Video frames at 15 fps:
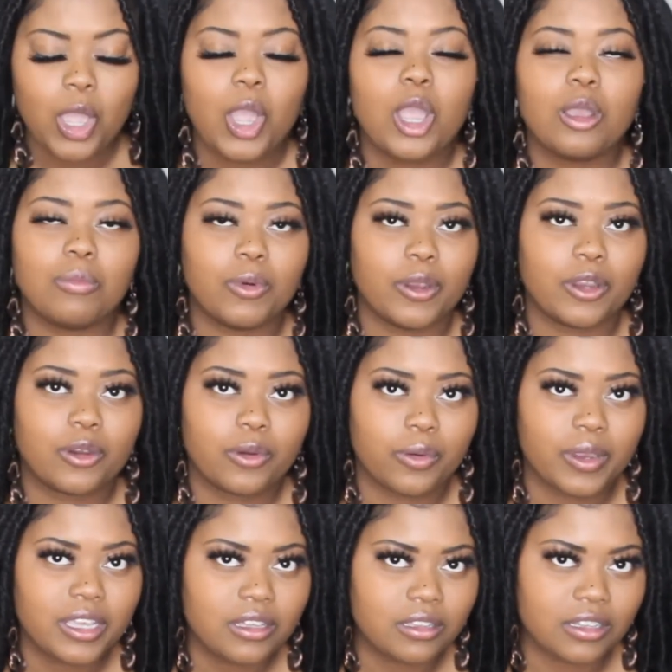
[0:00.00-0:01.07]
or more
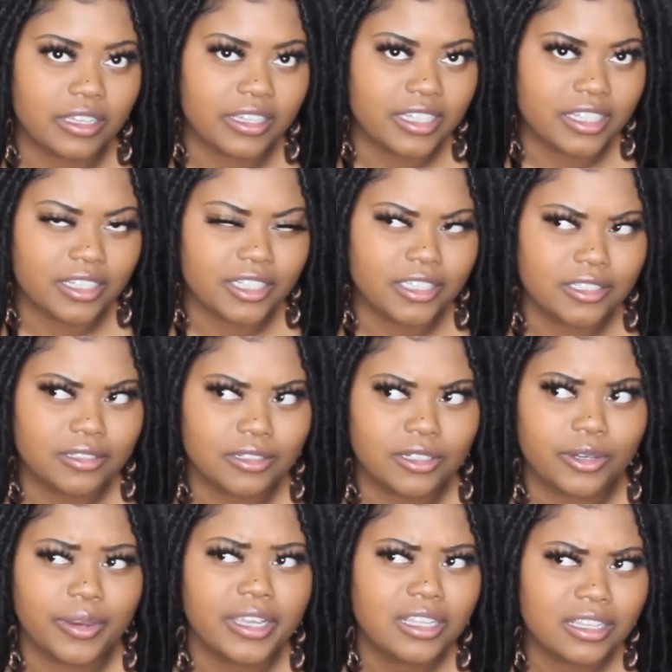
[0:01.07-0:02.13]
crinklier.
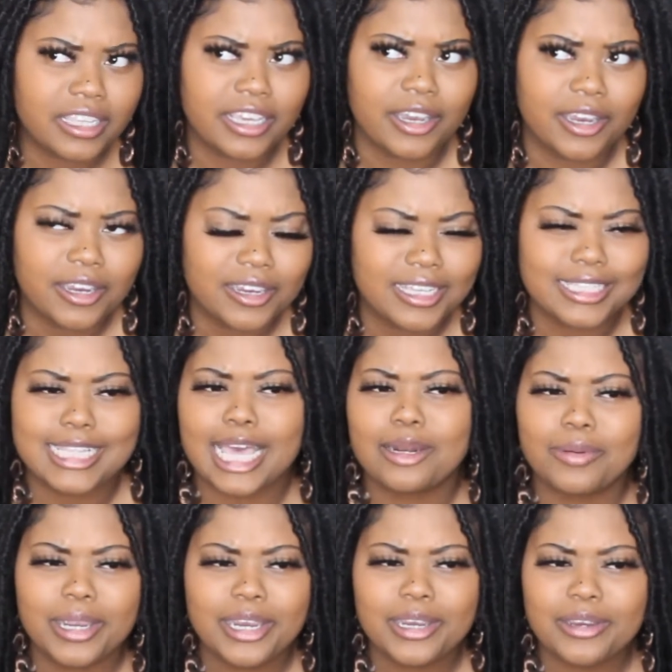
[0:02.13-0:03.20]
Is that
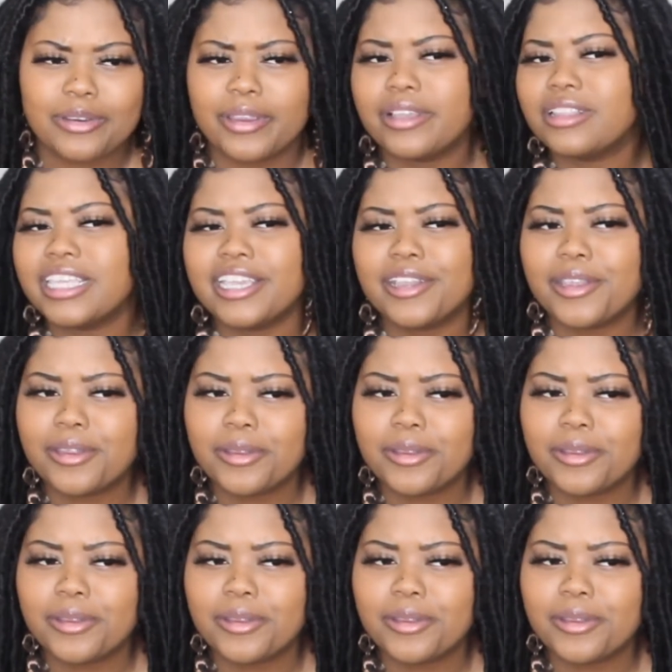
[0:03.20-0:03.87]
a word? Crinkly?